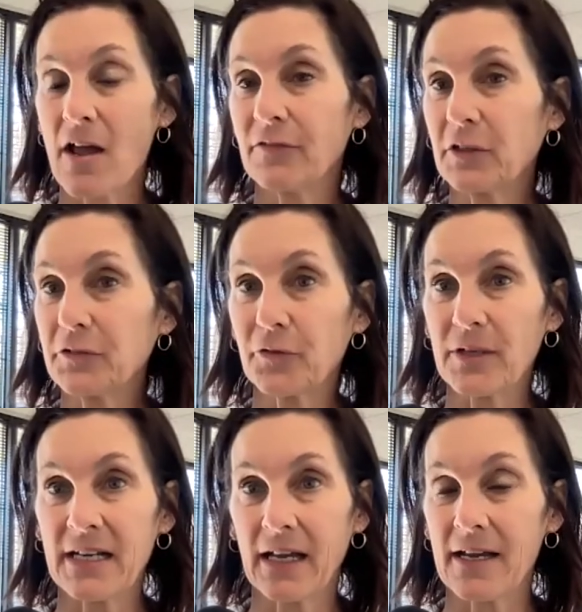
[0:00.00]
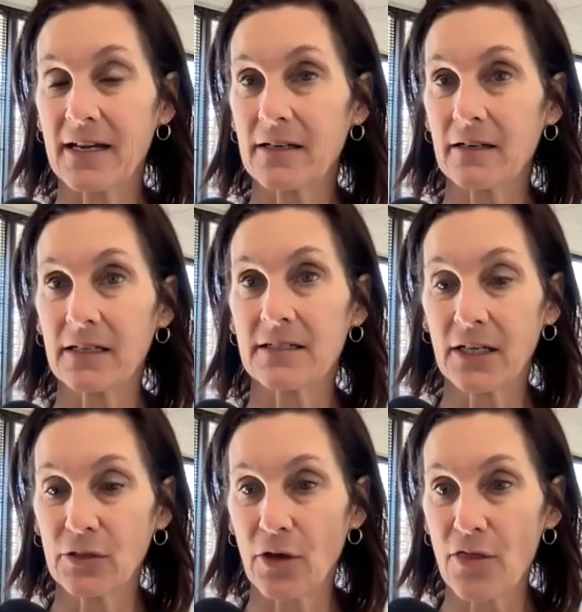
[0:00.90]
Feel free to continue to